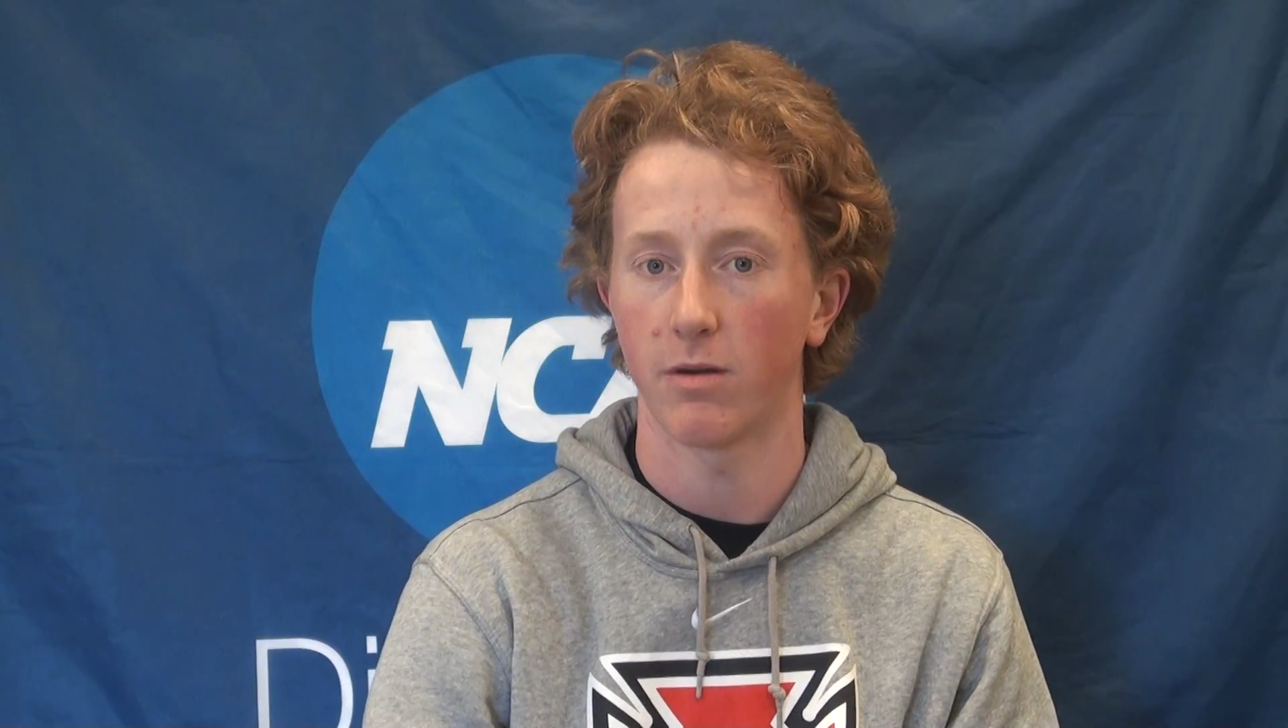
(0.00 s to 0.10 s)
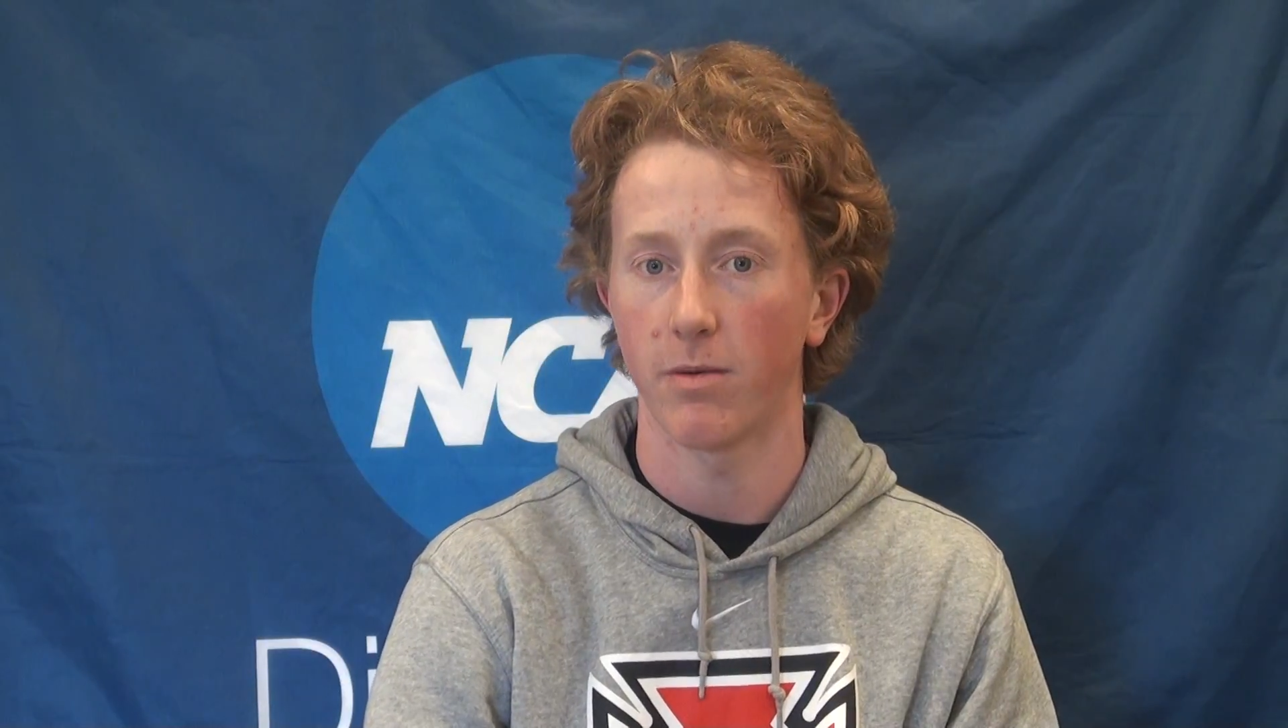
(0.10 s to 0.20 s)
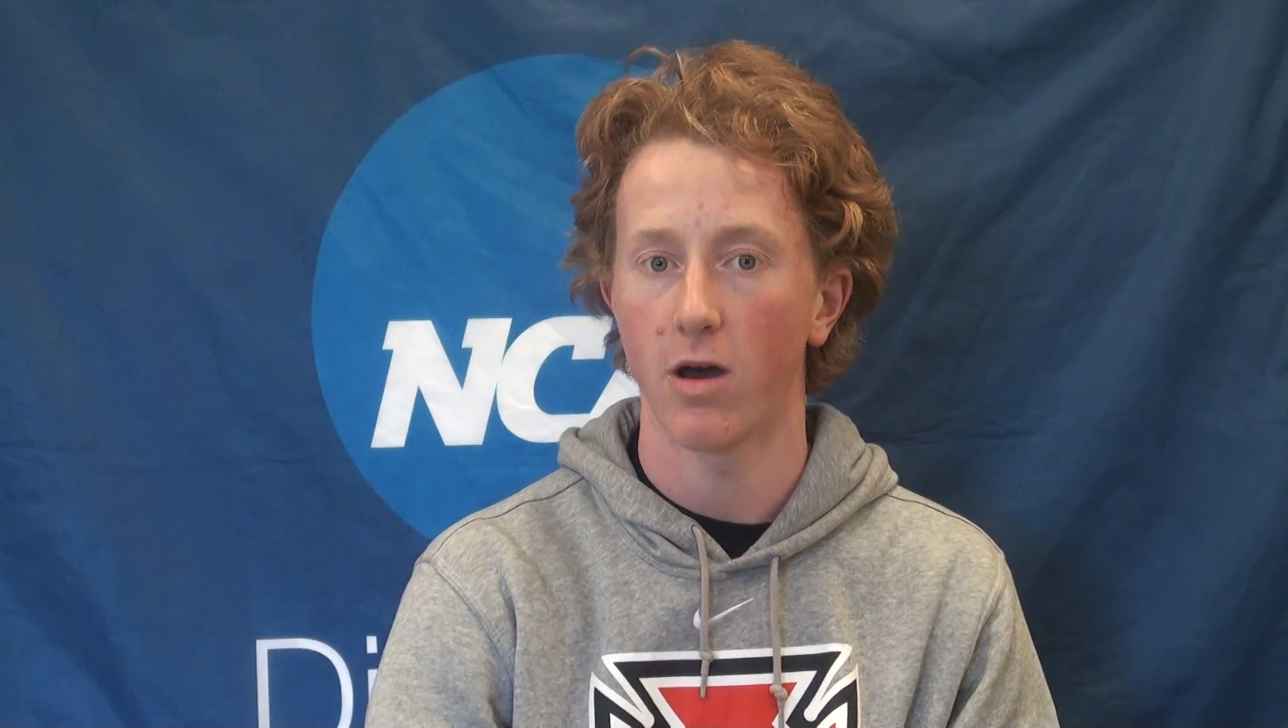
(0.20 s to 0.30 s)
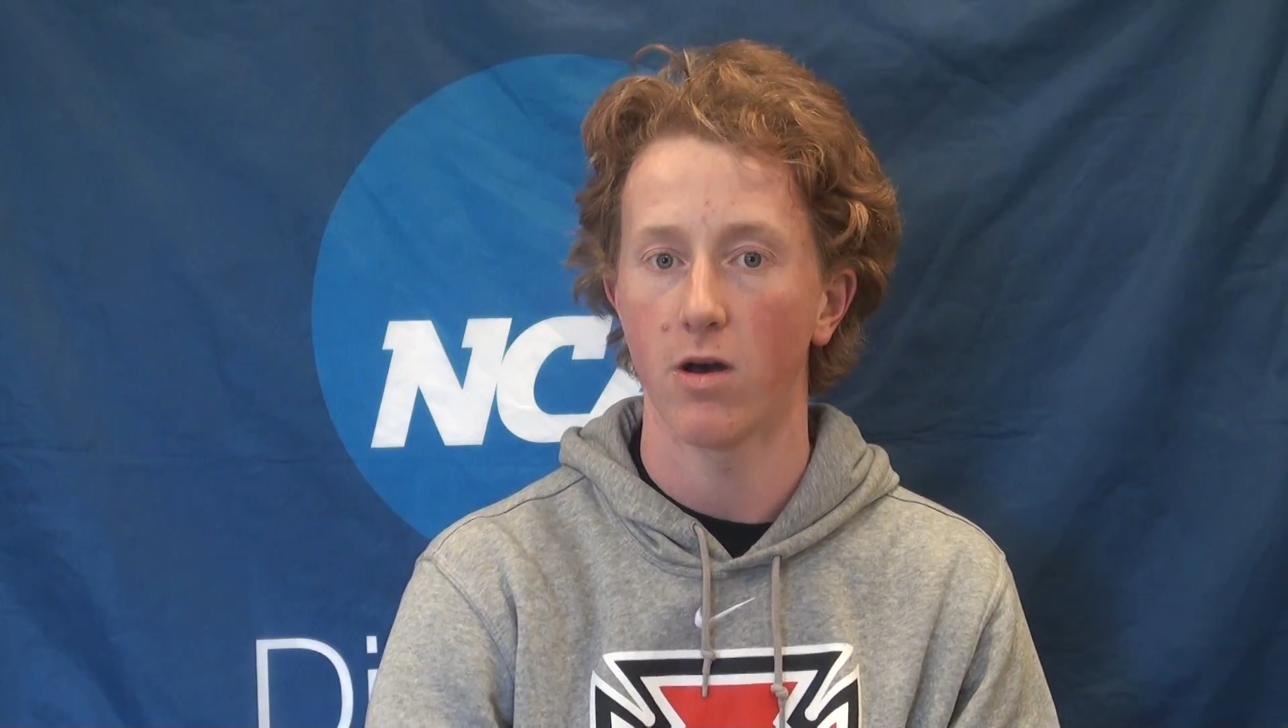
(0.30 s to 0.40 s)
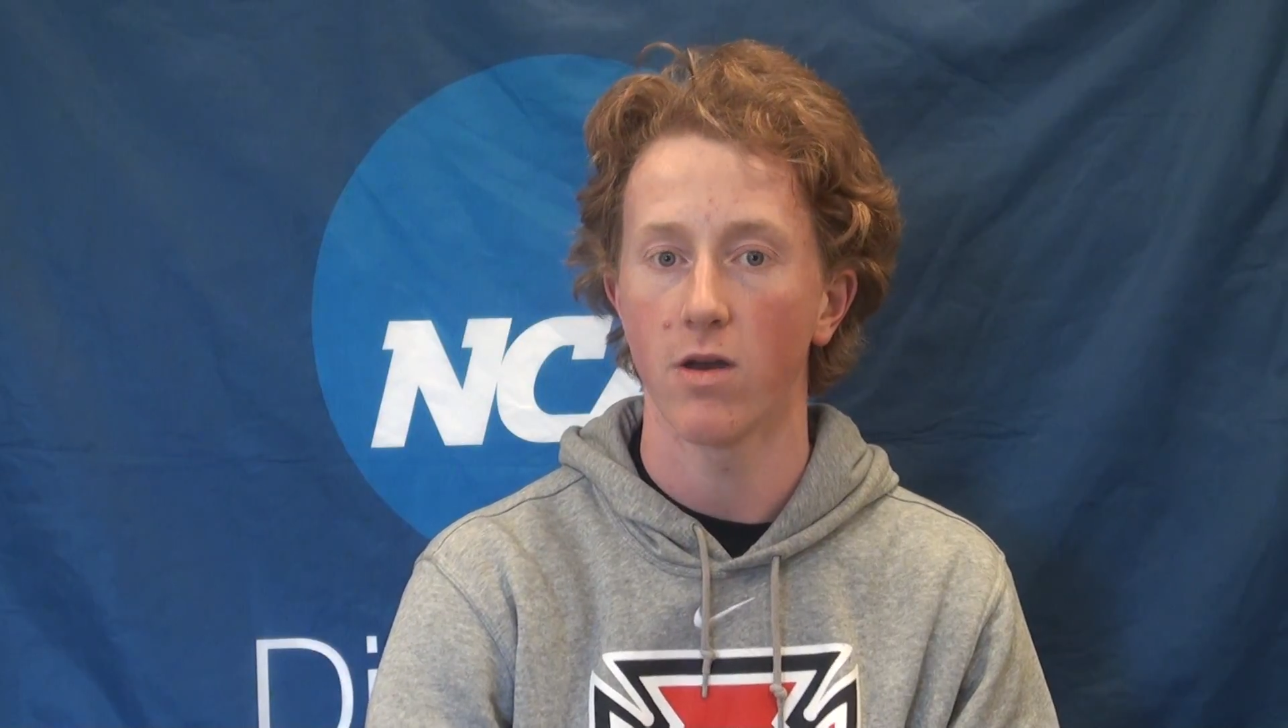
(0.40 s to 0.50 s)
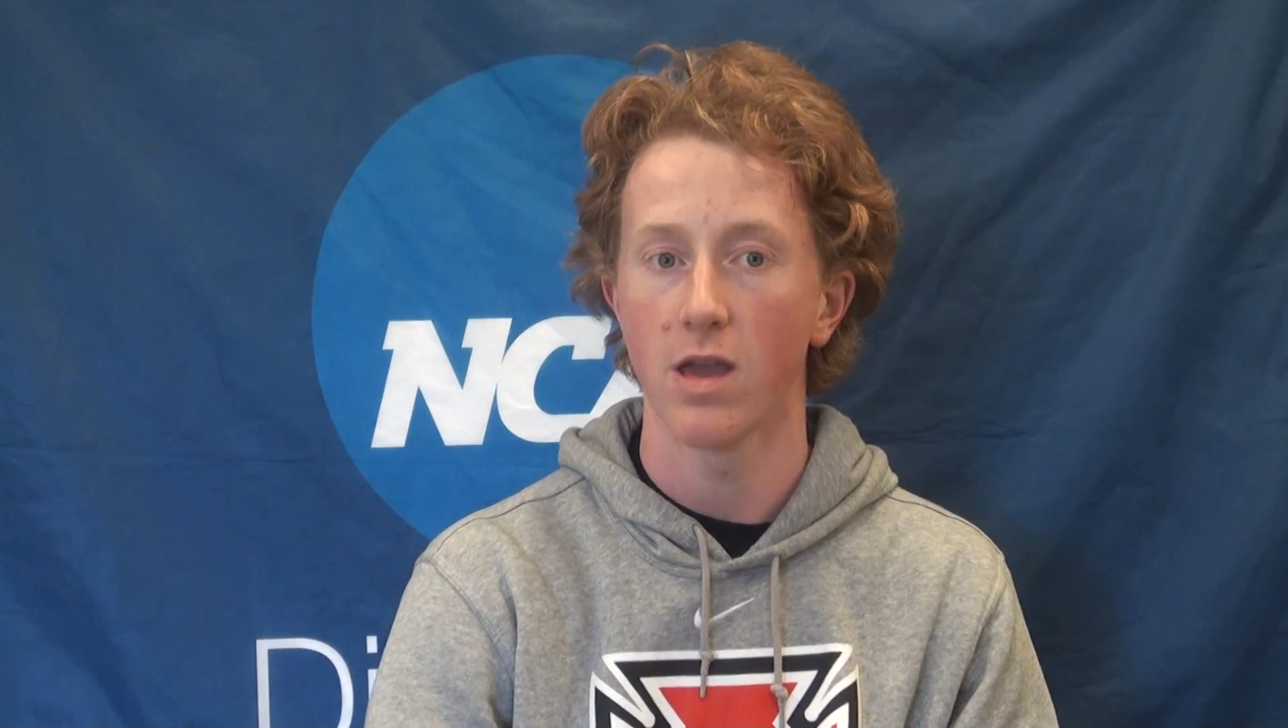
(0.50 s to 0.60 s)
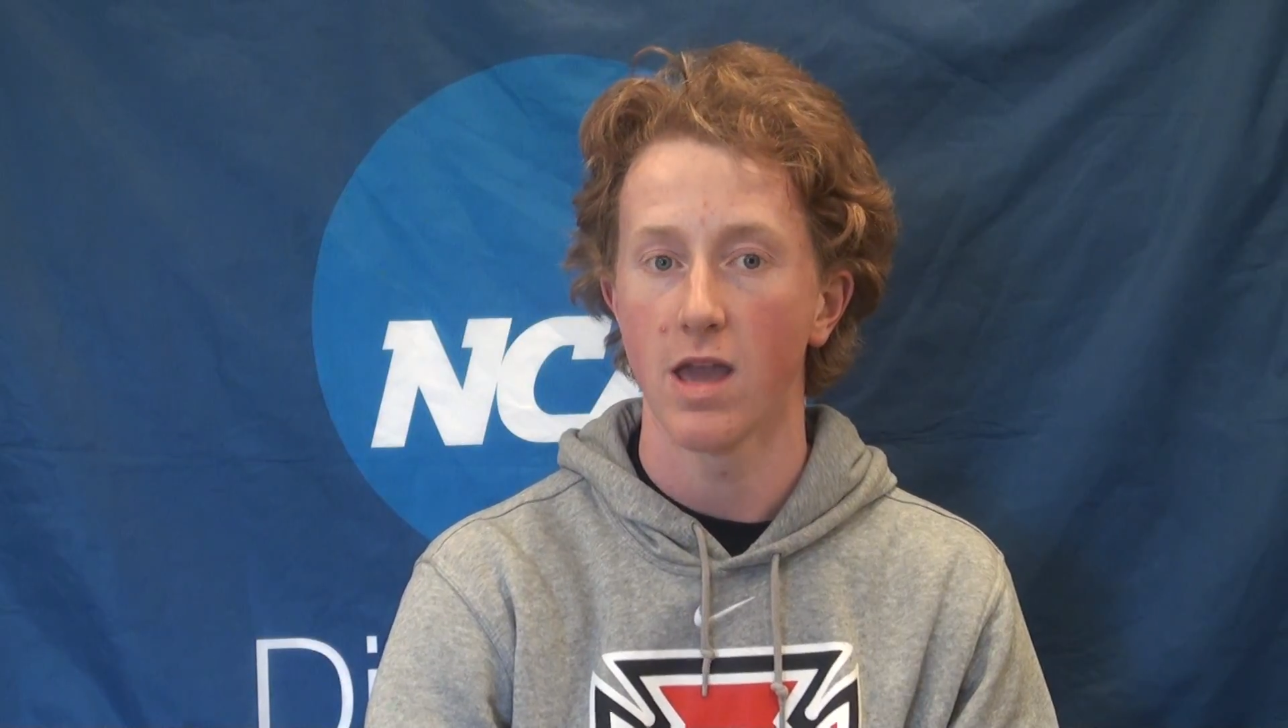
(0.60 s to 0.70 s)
ball.